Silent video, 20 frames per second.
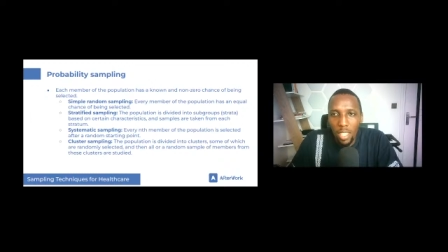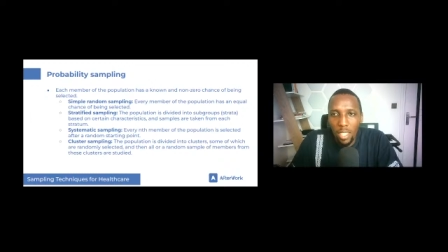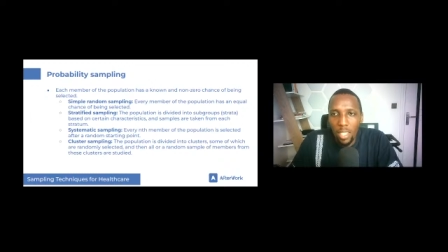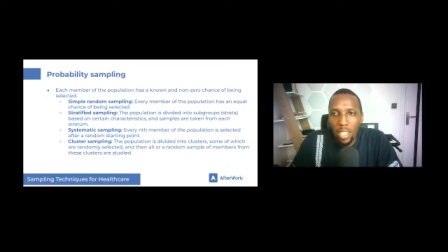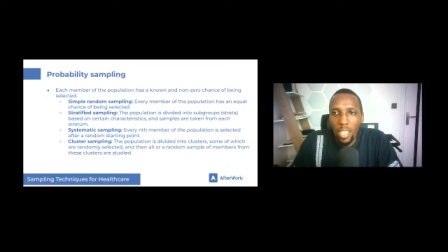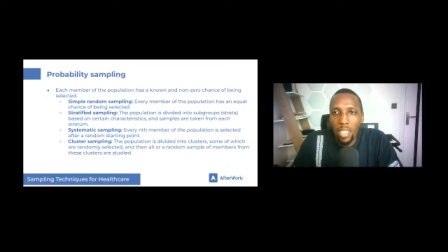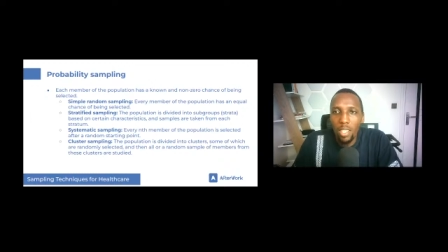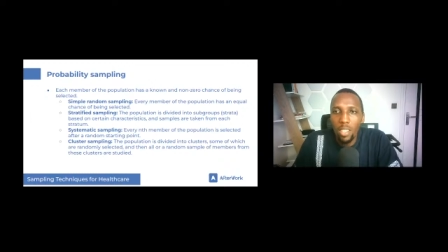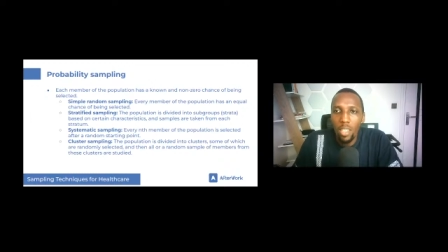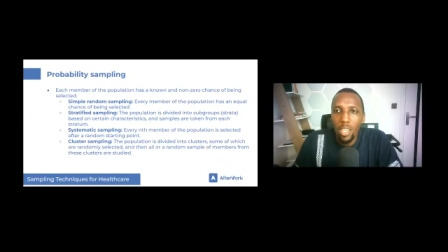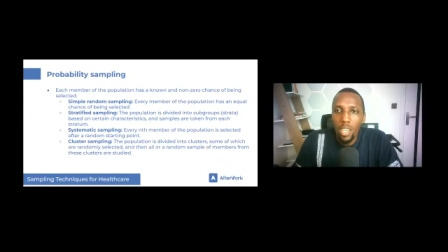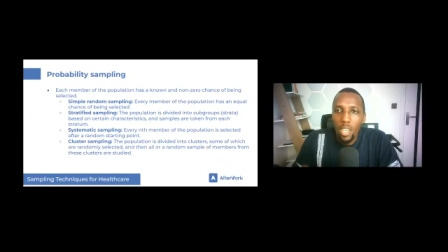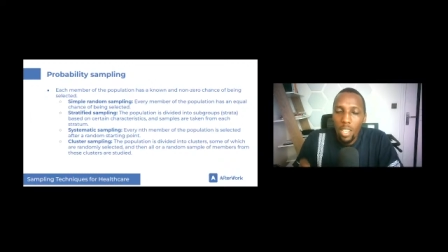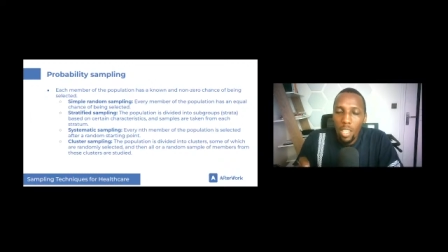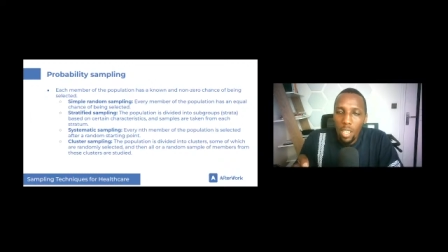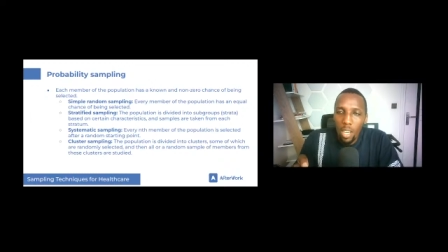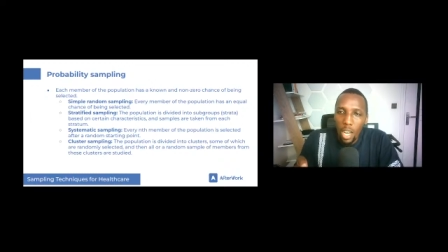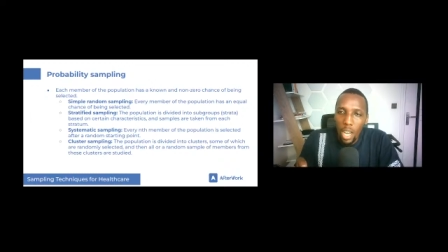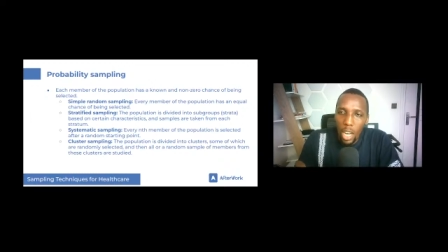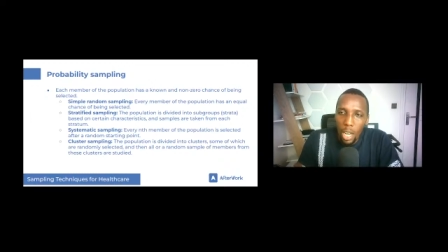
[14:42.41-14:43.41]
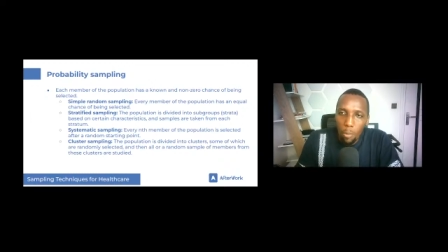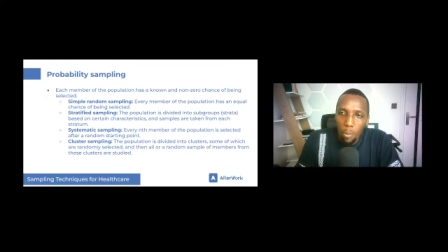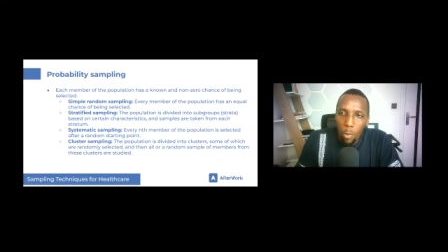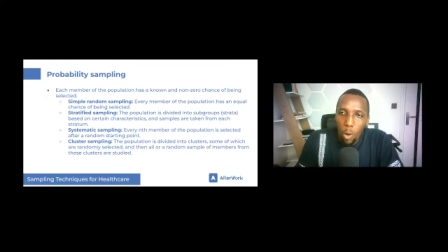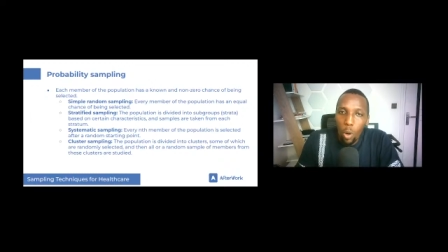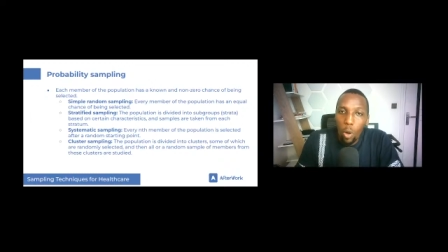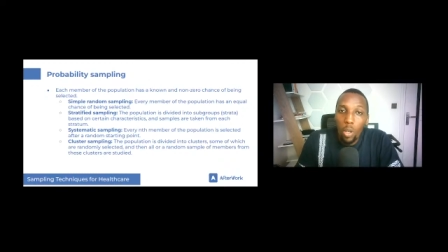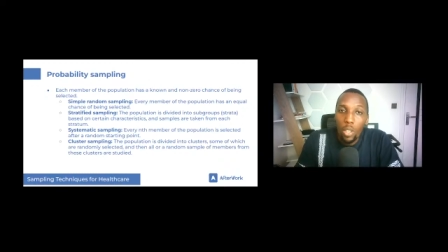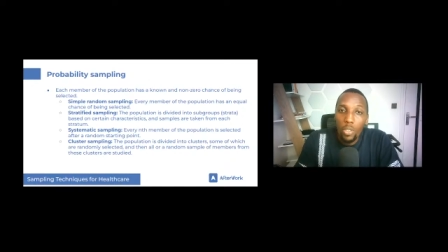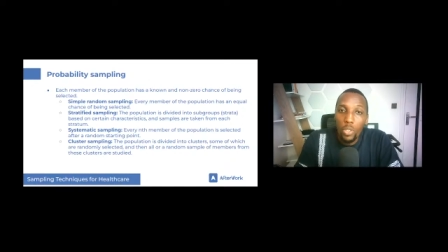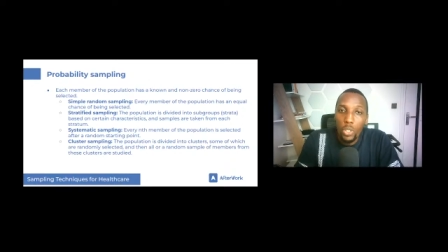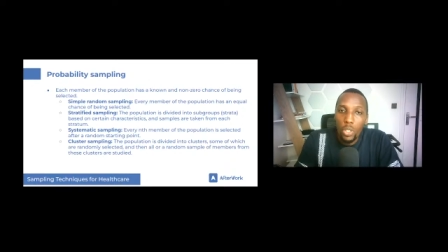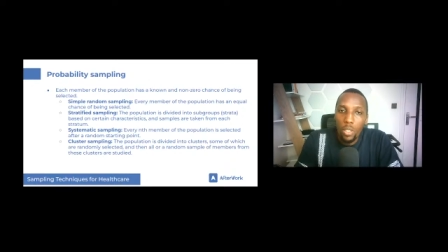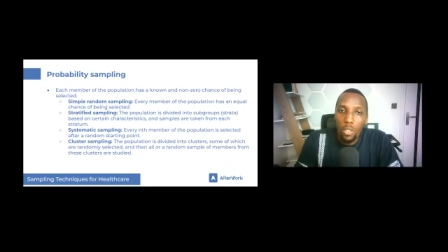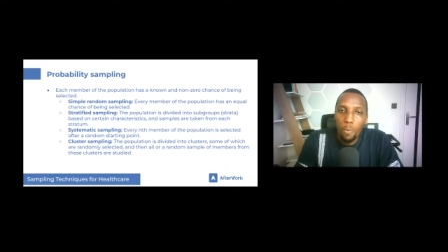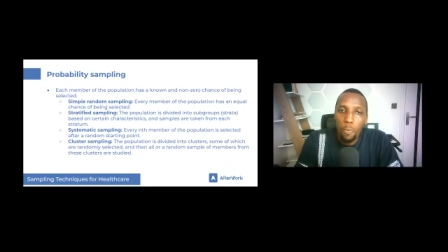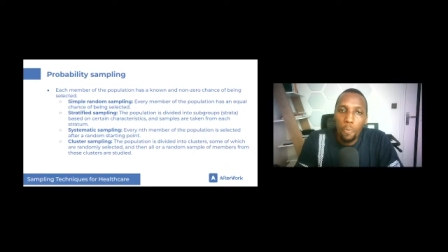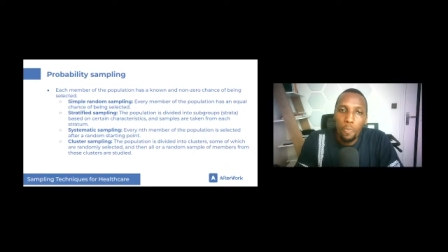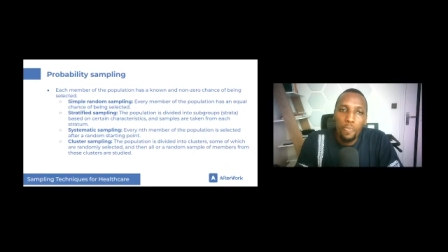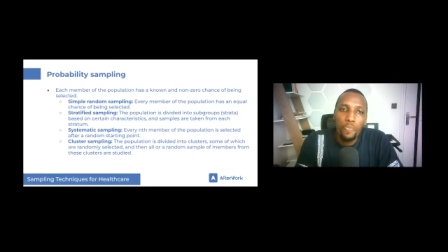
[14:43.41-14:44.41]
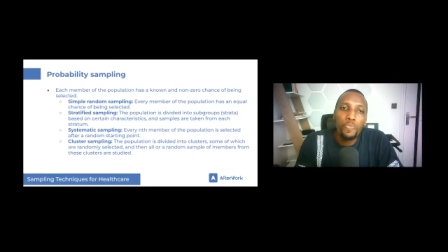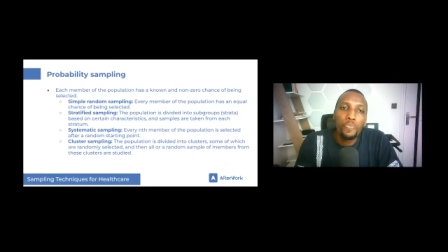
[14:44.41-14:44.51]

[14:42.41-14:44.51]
and then all the